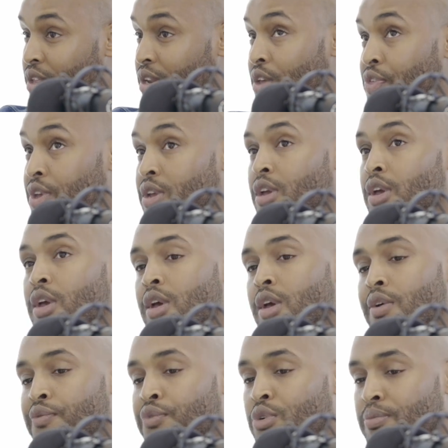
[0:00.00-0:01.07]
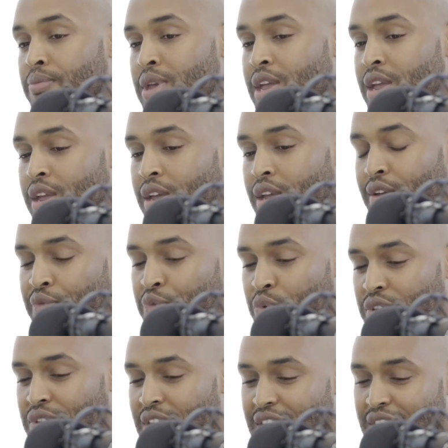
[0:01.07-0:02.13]
And I think for me, if
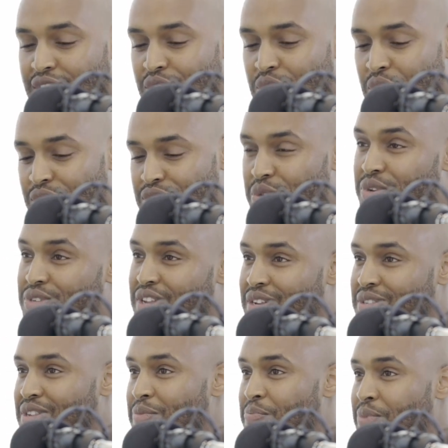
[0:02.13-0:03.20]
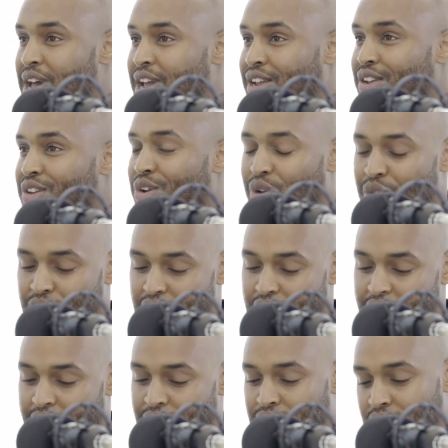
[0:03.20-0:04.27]
we take, also a step back, looking
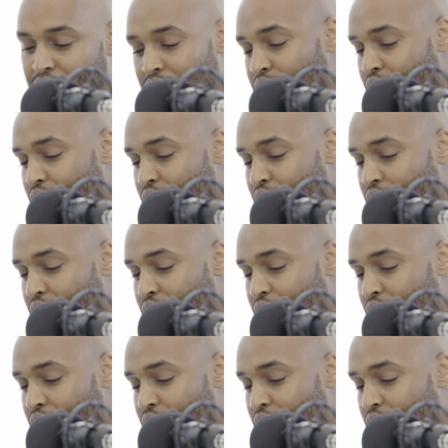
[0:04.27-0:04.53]
at